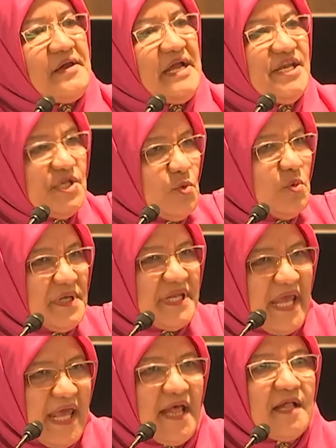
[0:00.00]
And the word
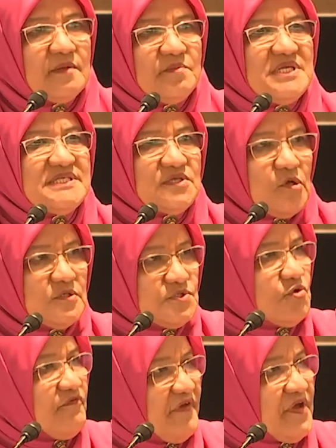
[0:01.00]
help is
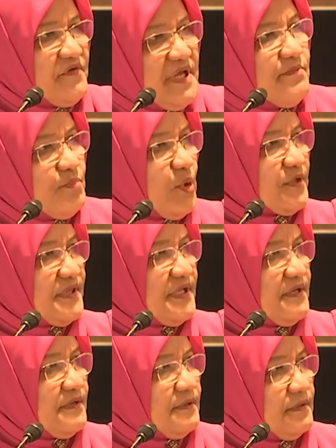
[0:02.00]
also very
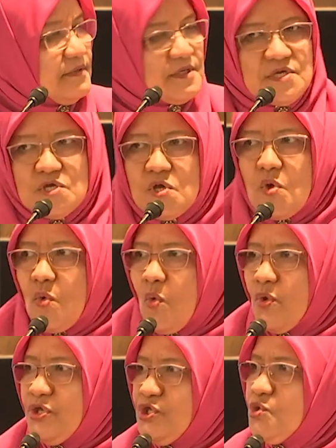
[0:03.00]
important.
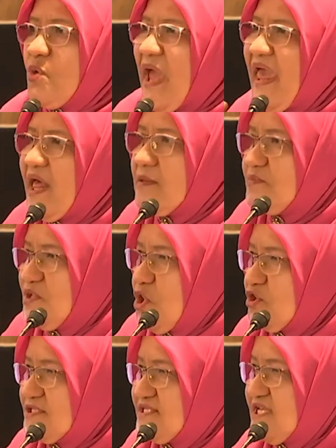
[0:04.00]
You help
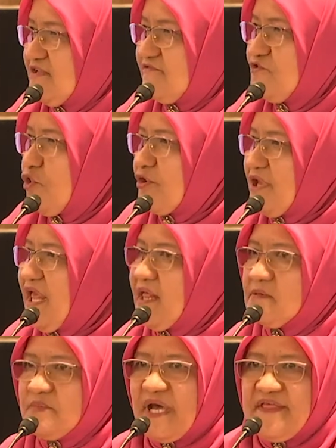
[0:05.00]
yourself, not
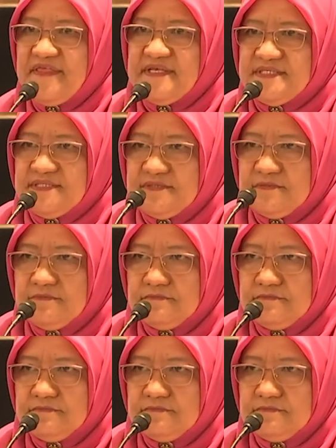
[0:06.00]
help others.